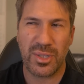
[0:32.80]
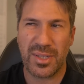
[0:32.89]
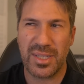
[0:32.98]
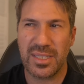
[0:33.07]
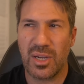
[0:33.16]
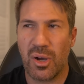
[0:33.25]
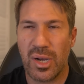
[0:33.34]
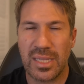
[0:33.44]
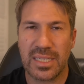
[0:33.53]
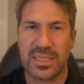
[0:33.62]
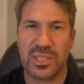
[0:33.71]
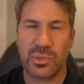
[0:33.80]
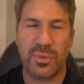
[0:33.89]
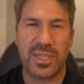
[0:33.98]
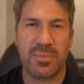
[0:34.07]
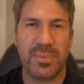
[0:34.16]
Well, I think the HiLux has
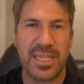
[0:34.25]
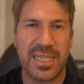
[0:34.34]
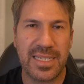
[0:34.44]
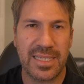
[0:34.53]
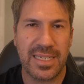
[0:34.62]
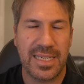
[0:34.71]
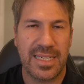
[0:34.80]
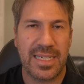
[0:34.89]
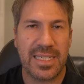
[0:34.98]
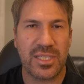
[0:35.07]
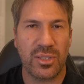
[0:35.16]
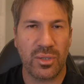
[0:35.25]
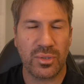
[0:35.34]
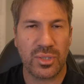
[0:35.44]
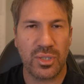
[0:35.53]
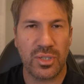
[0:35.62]
always been its
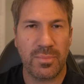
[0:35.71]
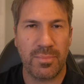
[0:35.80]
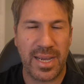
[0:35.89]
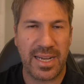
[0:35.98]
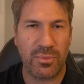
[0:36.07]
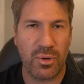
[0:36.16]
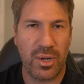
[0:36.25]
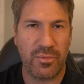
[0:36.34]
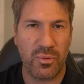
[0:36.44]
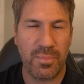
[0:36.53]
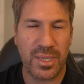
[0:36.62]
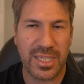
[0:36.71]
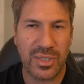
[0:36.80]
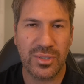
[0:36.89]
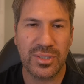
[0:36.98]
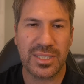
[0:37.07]
long-term main rival
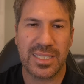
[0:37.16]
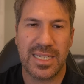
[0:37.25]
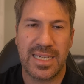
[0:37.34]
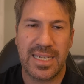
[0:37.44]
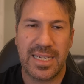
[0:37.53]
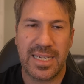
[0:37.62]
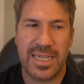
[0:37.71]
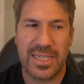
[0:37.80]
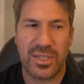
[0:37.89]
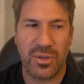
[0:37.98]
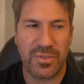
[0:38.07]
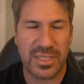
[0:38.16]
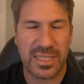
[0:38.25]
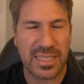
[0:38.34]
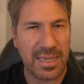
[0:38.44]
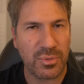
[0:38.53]
because it offers the
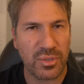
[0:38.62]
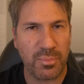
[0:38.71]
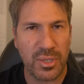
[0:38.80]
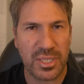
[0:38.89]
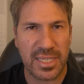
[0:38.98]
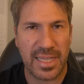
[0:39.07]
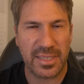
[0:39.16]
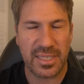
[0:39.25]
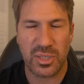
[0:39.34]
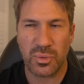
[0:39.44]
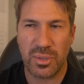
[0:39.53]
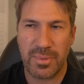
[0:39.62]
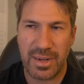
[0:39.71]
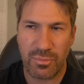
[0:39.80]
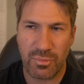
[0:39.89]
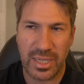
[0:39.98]
same sort of personality. It's all
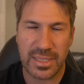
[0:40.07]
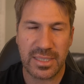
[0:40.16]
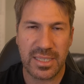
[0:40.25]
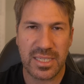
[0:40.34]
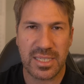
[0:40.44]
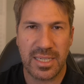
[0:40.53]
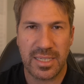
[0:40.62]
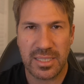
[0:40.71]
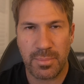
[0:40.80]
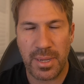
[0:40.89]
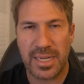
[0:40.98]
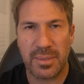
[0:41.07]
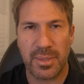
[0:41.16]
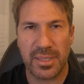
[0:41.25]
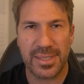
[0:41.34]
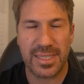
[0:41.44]
about ruggedness,
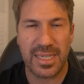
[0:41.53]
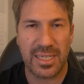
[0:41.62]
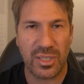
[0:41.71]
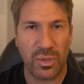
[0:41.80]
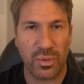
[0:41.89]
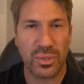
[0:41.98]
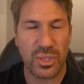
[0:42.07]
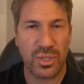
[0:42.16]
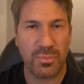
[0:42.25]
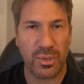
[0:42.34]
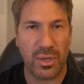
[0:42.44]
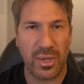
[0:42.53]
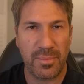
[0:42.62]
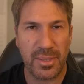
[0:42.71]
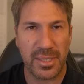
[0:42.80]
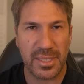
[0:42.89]
dependability, and long-term
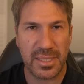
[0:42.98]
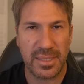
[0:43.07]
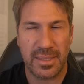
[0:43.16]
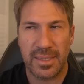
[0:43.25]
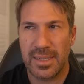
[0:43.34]
reliability.